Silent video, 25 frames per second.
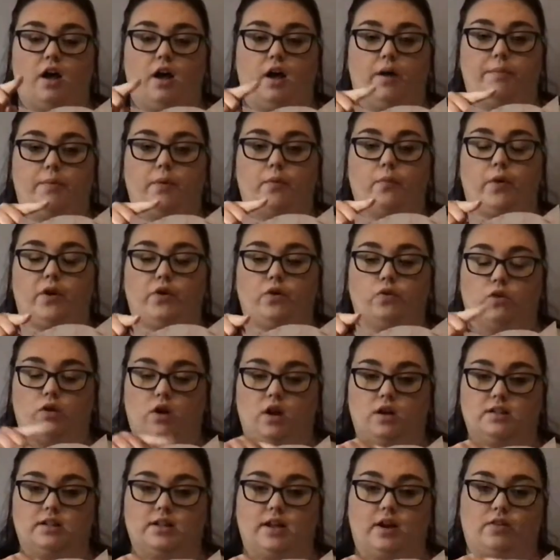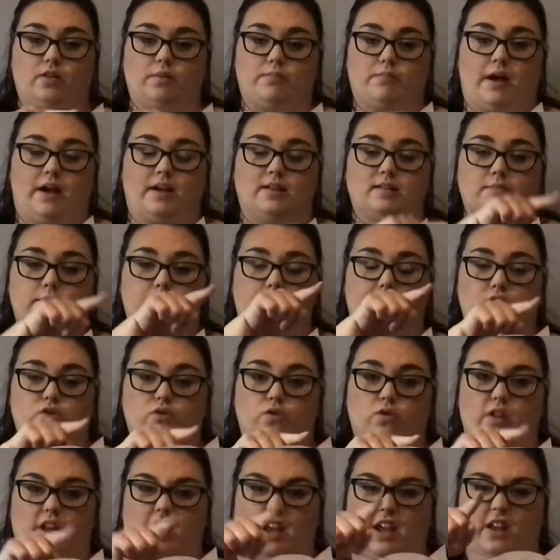when you're cutting out the mask, make sure the
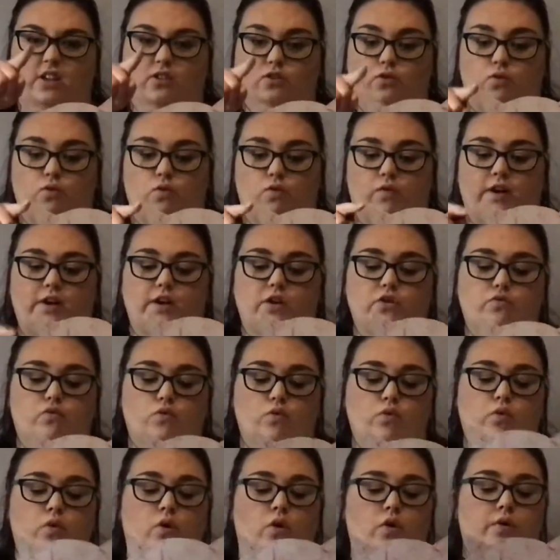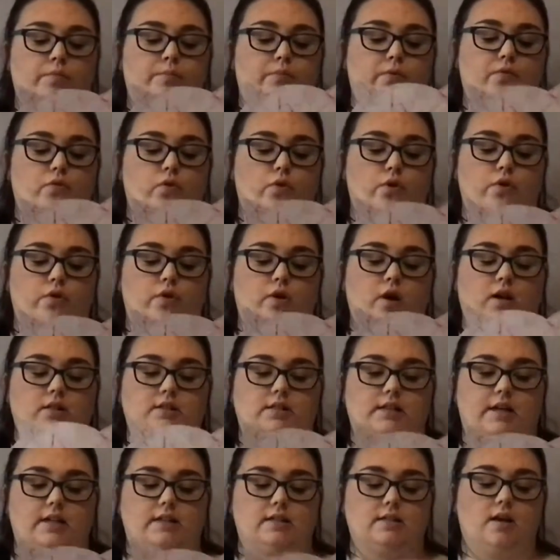ears are already drawn on before you cut
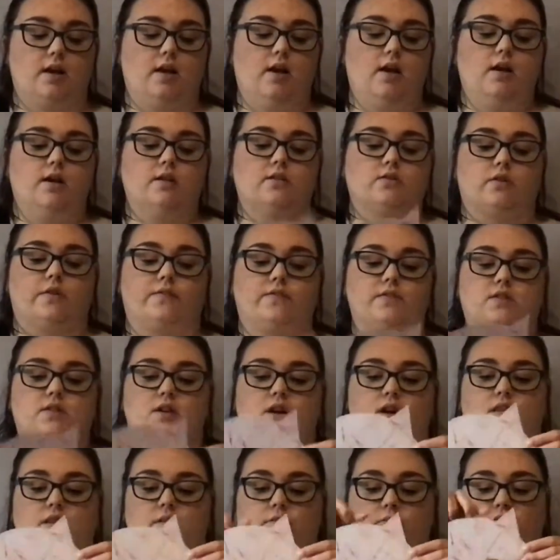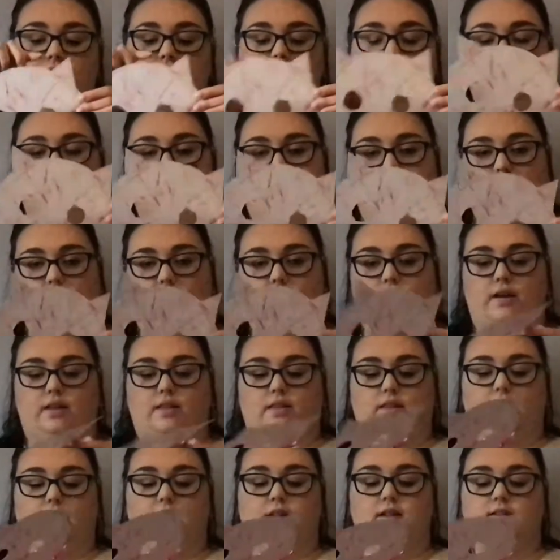it. So I've stuck them onto the back like
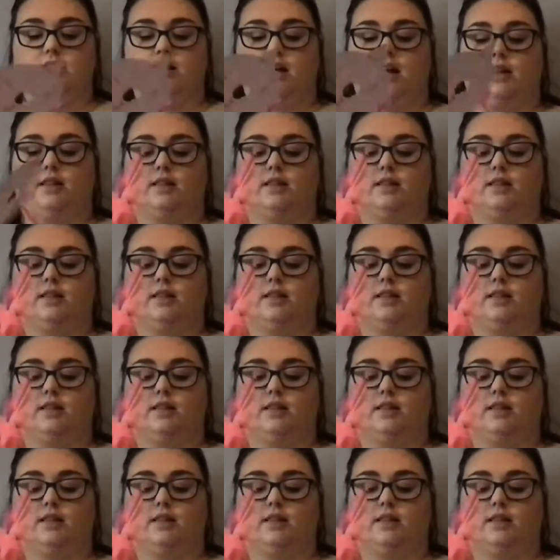this, and